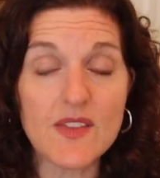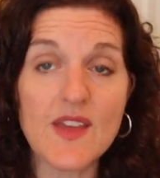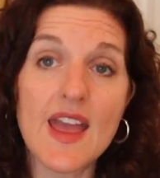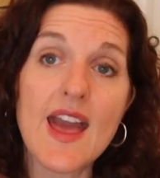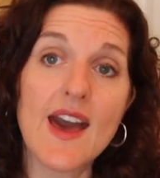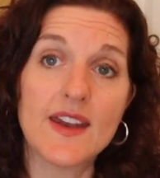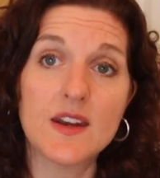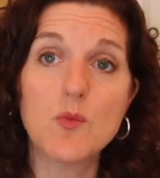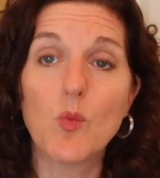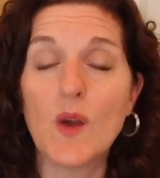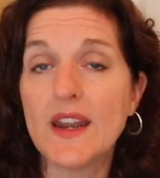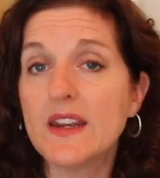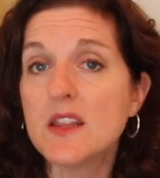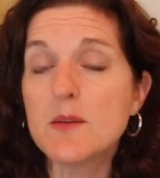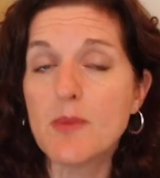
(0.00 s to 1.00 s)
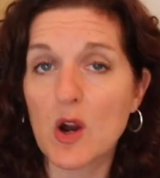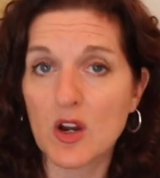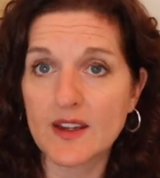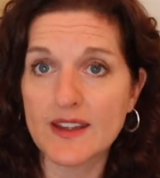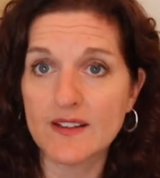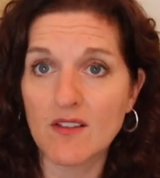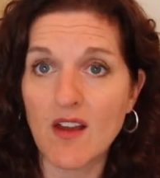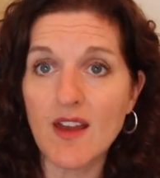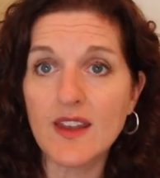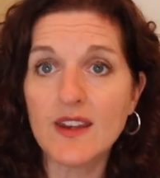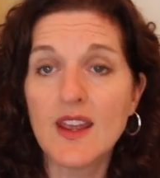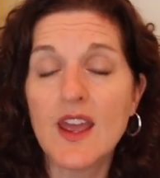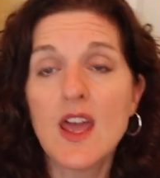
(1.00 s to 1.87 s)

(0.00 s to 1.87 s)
They had him wait in the parking lot.